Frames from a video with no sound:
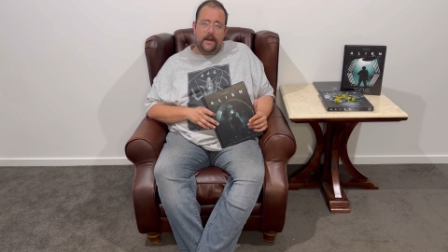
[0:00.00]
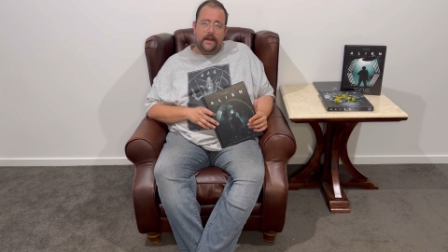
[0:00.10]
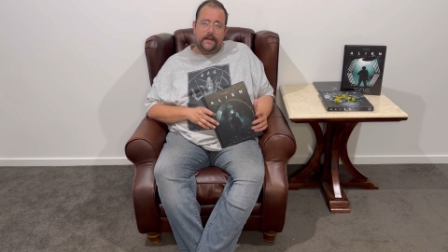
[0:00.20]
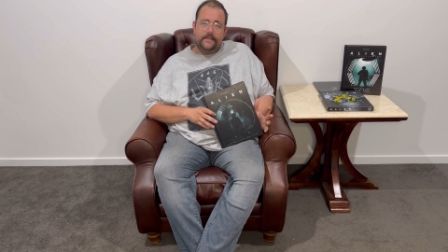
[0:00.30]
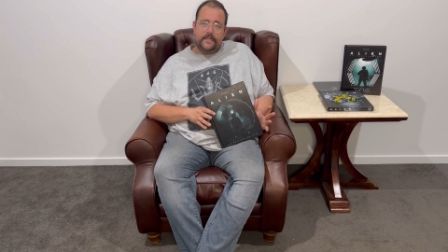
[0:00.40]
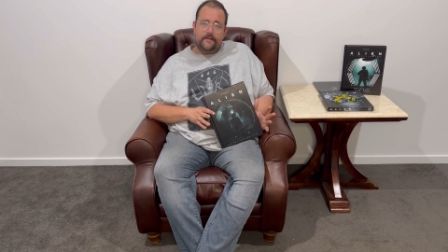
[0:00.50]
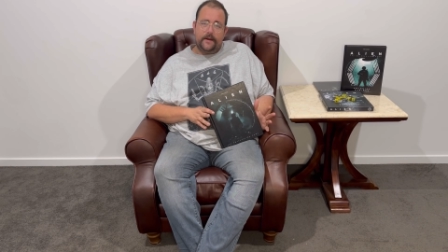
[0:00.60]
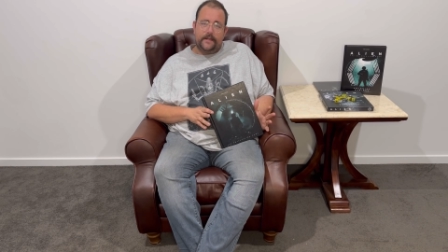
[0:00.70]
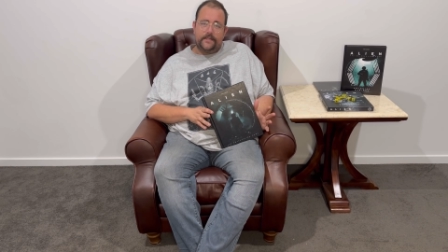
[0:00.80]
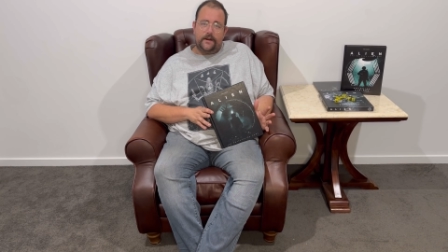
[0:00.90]
In
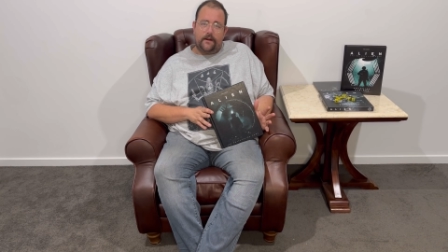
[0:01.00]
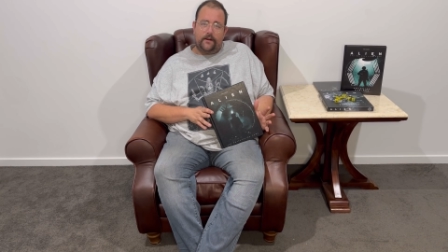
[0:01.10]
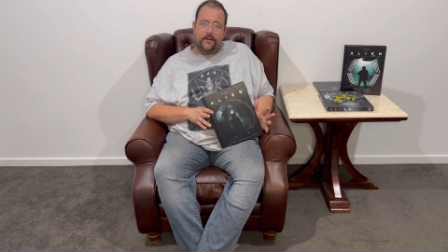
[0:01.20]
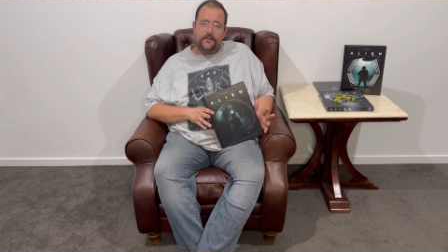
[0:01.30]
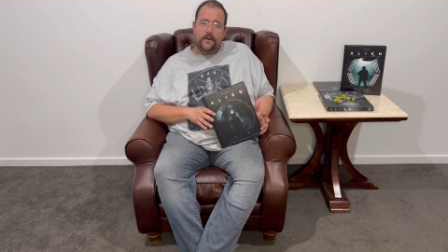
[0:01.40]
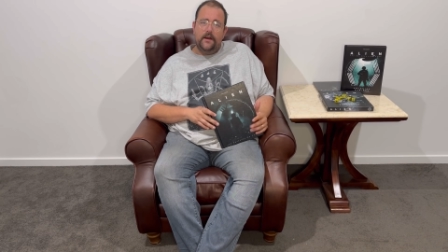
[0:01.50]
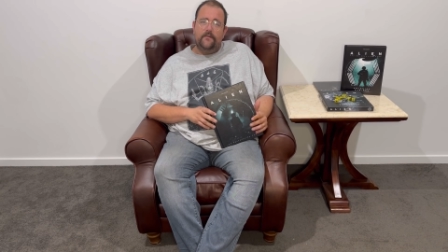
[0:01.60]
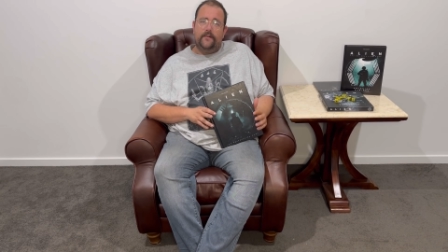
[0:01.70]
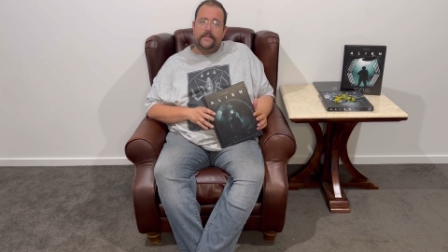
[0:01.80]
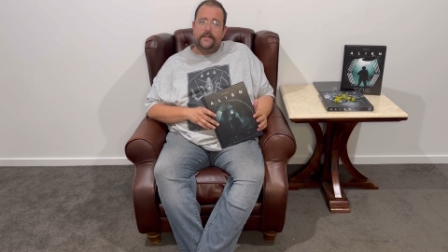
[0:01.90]
cinematic scenarios, these are